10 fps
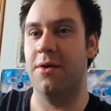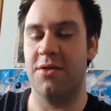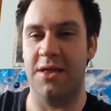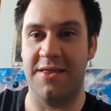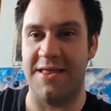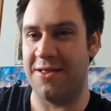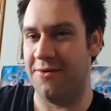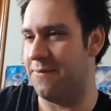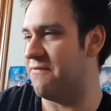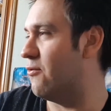Instead,
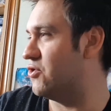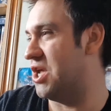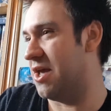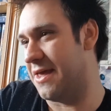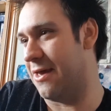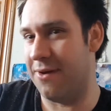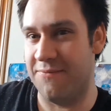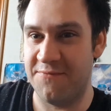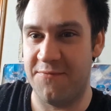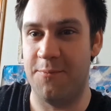before she could kill him
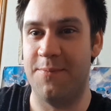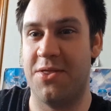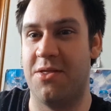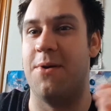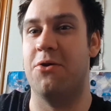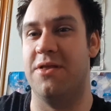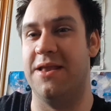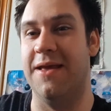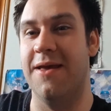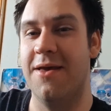for supposedly
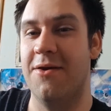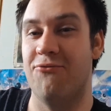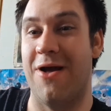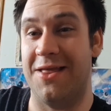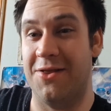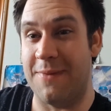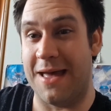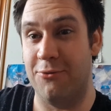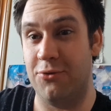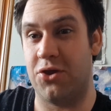ratting them
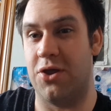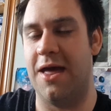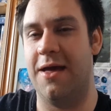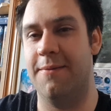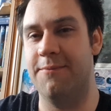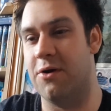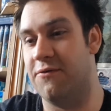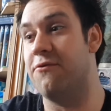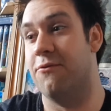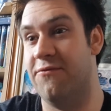out,
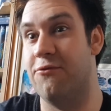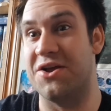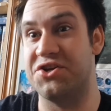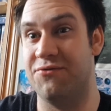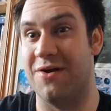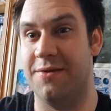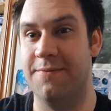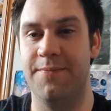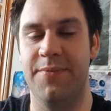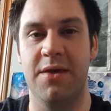for actually ratting,
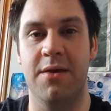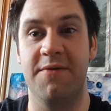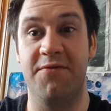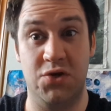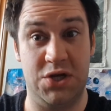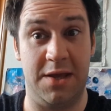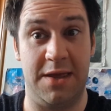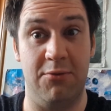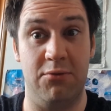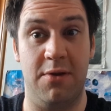before she could kill.